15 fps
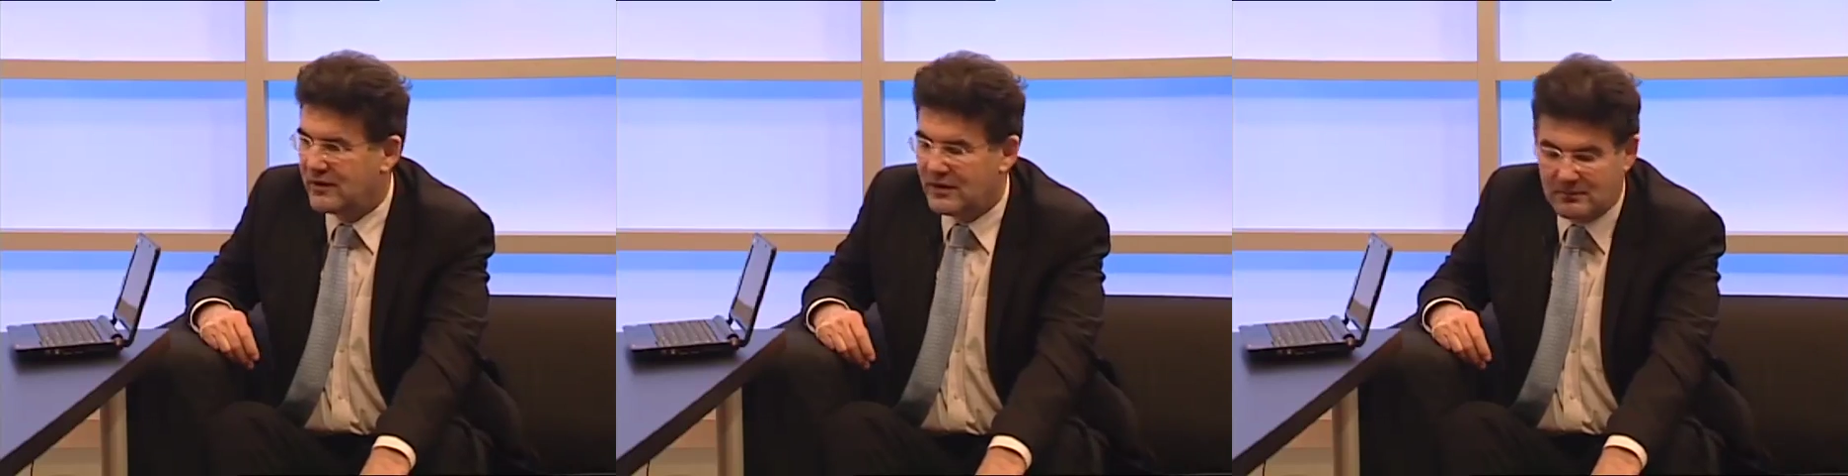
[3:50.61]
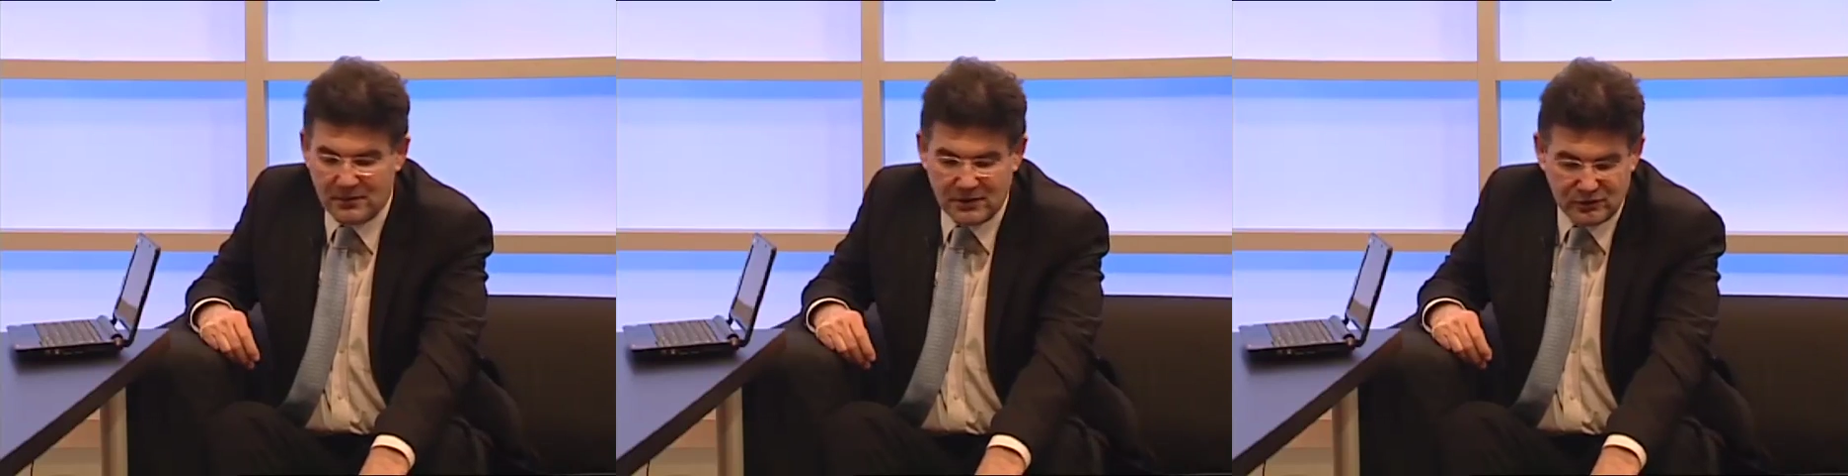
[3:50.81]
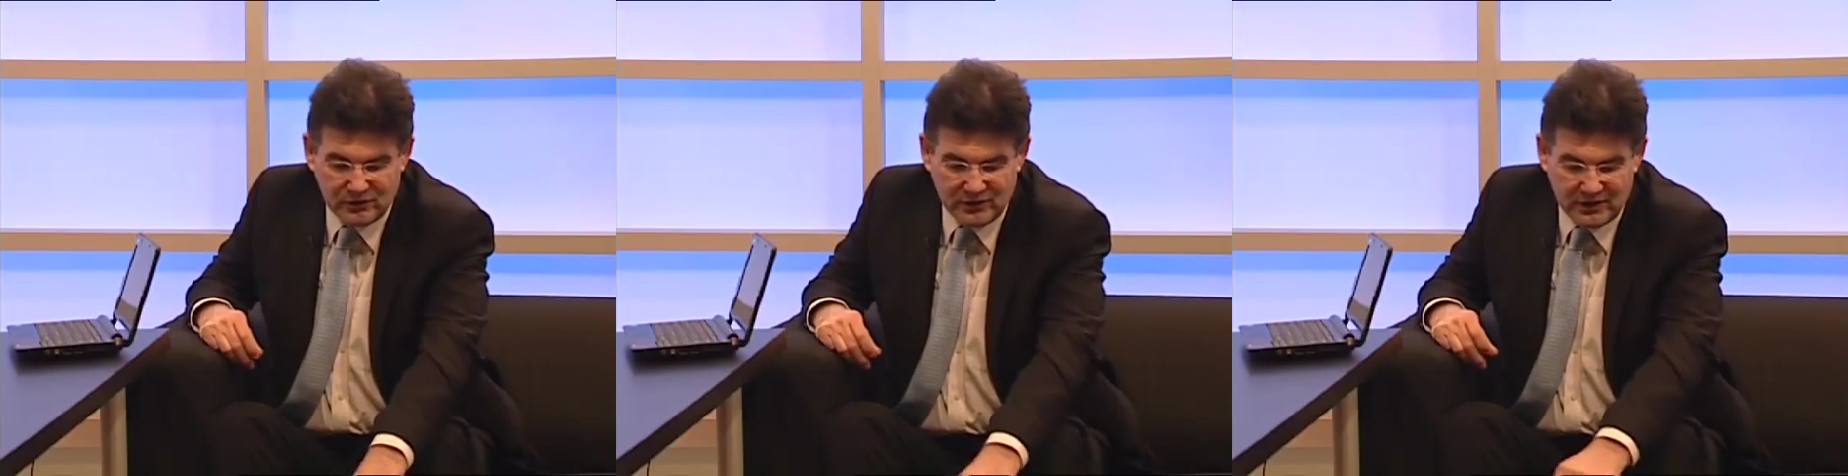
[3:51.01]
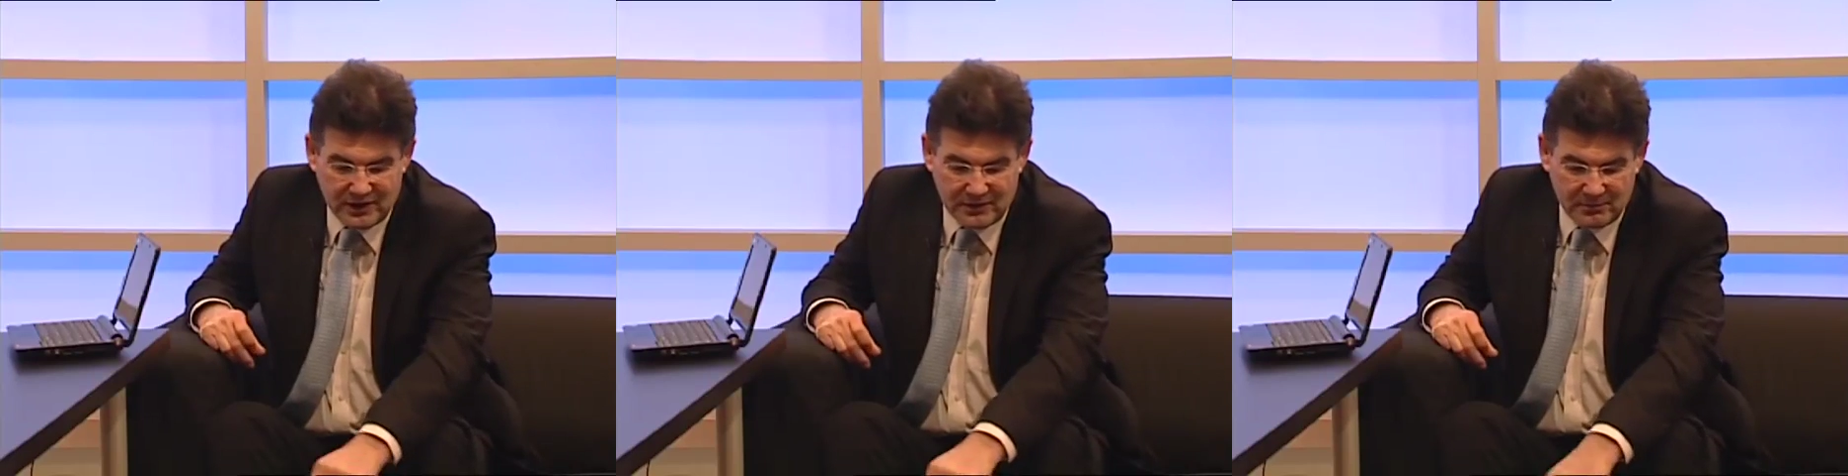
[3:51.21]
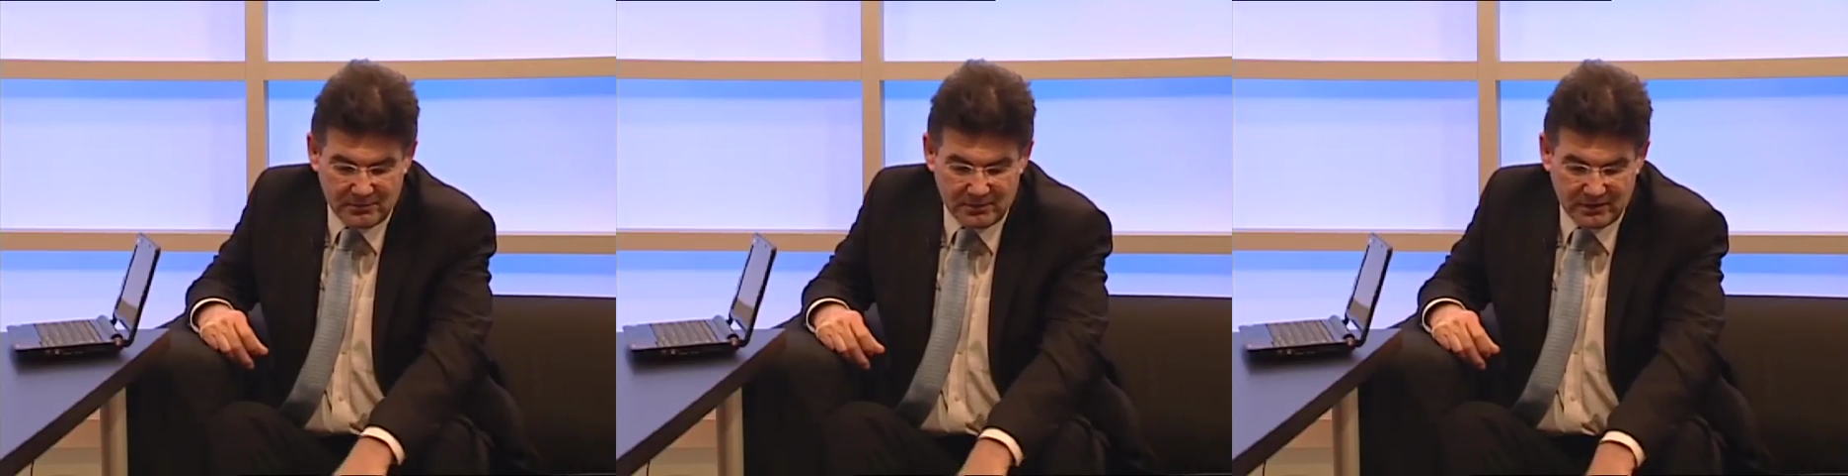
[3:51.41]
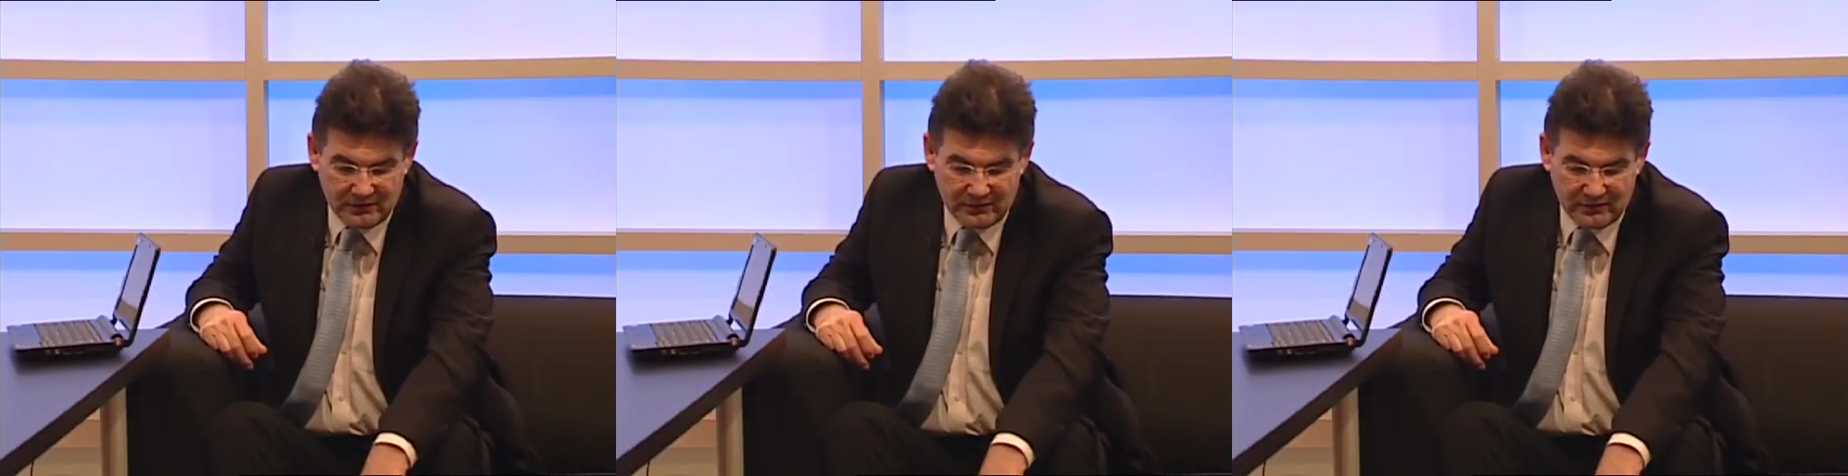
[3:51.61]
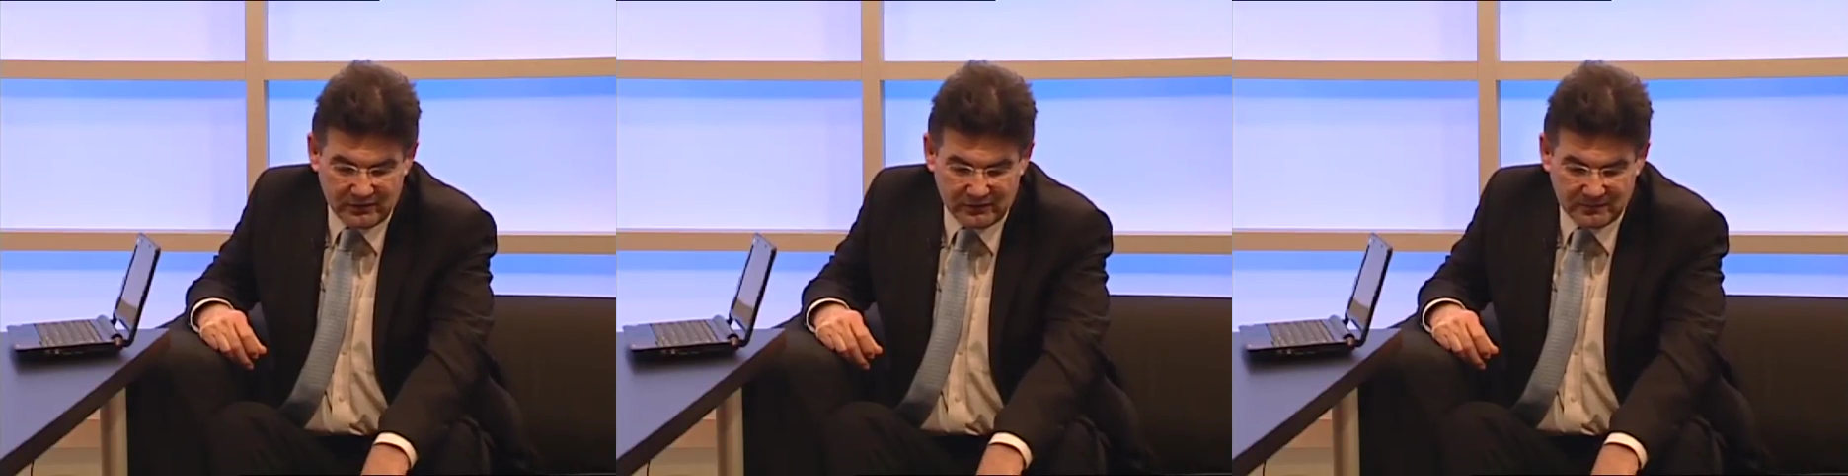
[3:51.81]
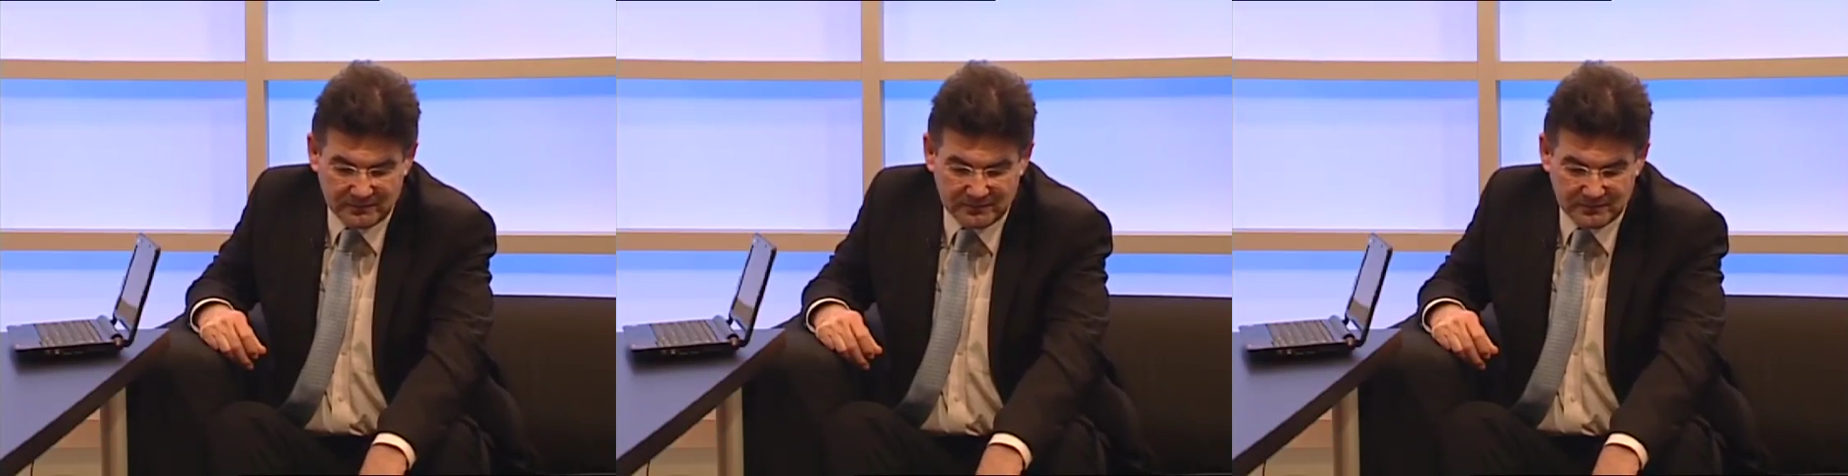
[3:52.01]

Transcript: their military capabilities.